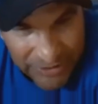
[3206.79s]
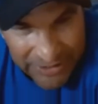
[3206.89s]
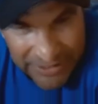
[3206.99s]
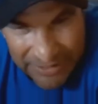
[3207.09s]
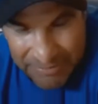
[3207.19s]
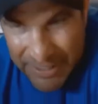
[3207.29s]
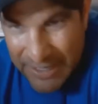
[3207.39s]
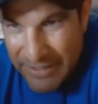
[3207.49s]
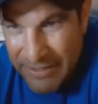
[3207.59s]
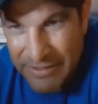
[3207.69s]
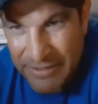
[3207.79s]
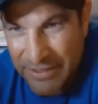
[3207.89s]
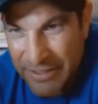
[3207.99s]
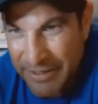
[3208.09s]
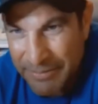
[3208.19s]
it, and man, it's
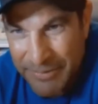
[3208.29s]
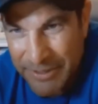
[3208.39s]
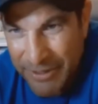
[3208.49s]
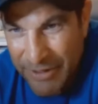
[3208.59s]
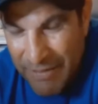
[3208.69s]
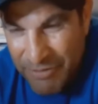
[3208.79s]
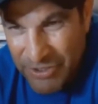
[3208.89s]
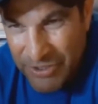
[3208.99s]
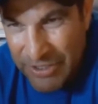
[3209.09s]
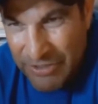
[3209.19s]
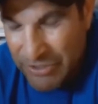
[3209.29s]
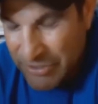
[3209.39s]
you know, obviously